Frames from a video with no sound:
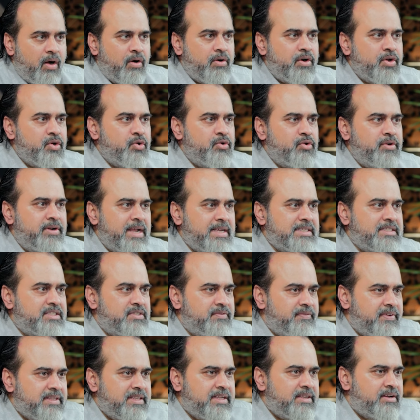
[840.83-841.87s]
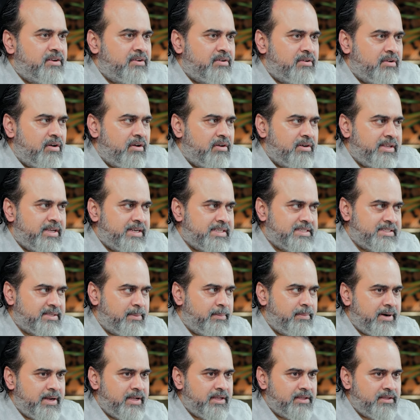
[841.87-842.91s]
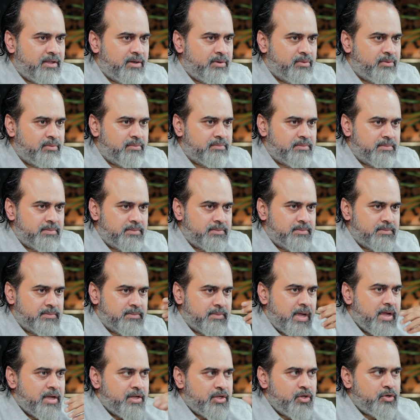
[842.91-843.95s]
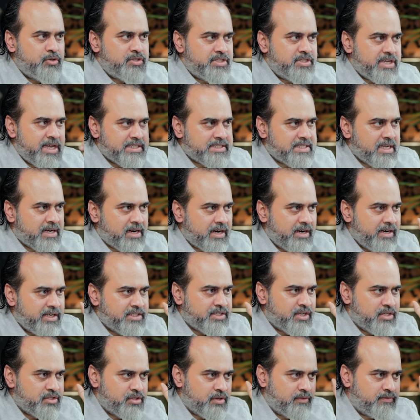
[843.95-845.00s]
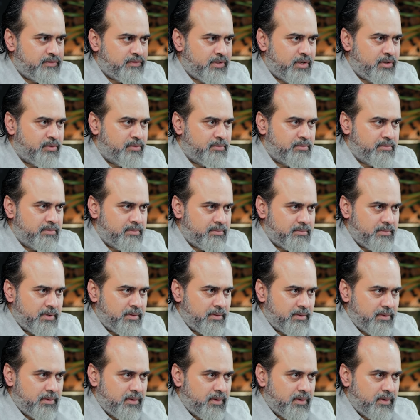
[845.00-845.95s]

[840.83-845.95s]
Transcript: How do you test whether or not there is somebody in the room? You change the conditions of the room.